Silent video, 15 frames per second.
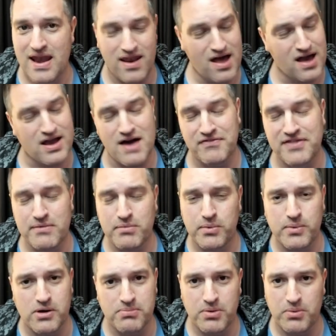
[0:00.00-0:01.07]
Not confident that
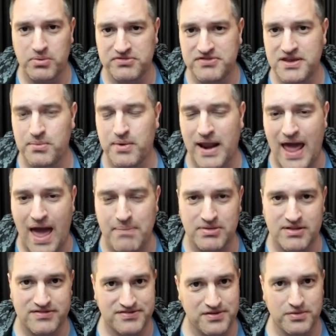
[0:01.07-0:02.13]
we will, but we'll see what
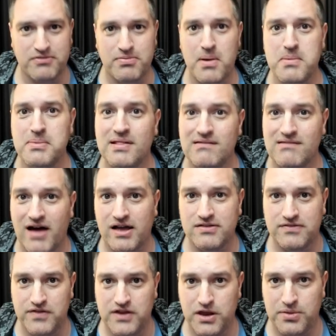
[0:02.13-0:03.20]
happens. So this is probably the
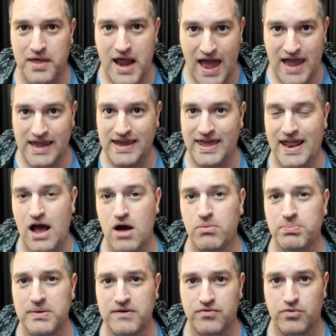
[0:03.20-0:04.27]
last video that I can get
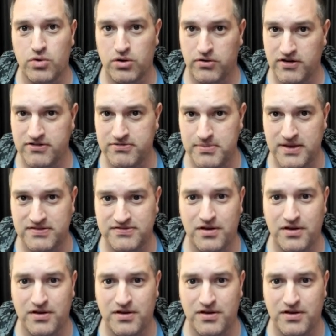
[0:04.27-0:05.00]
out before Christmas.